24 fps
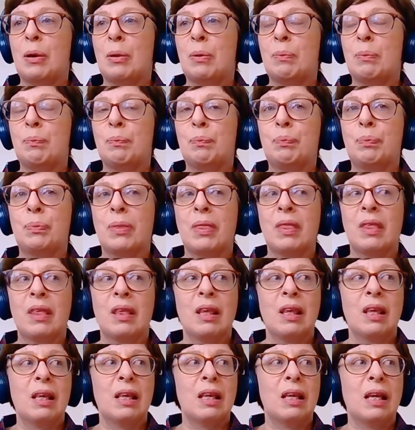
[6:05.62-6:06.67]
and
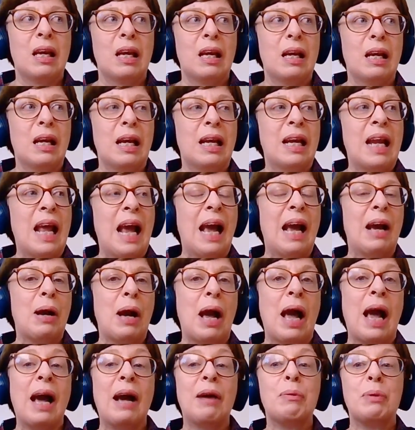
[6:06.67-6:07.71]

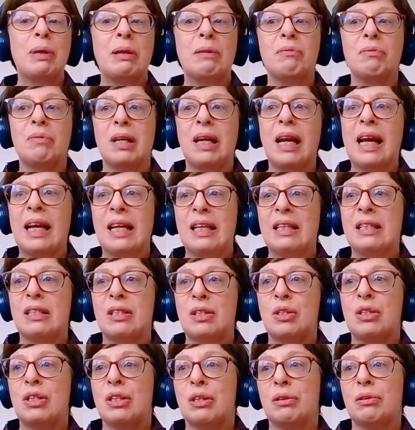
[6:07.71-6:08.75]
how it
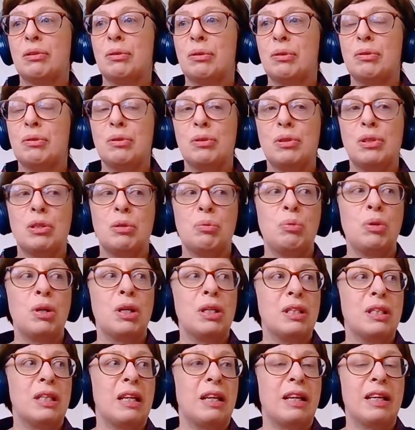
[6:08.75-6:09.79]
relates to
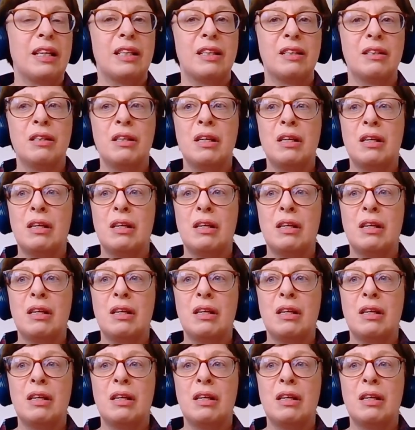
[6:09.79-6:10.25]
words like